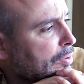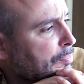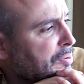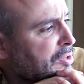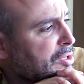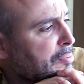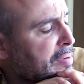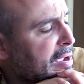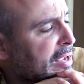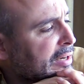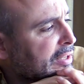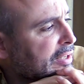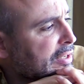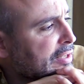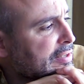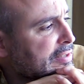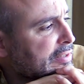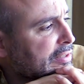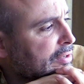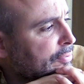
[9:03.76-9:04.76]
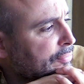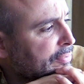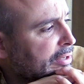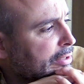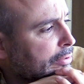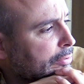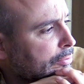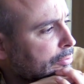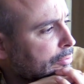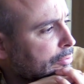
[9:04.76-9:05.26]
but the mannequins I
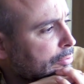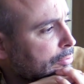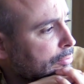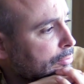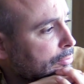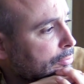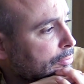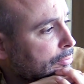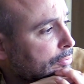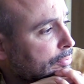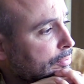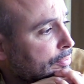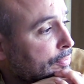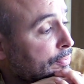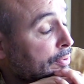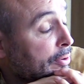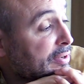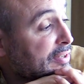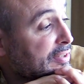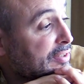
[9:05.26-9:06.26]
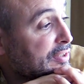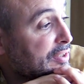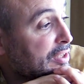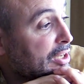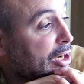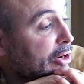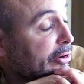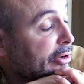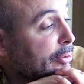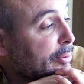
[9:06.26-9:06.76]
found very
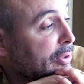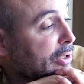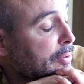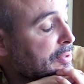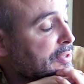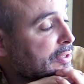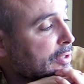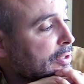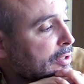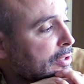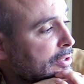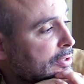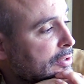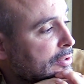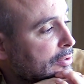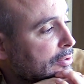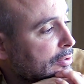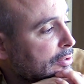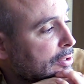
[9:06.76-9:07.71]
scary when I was a kid.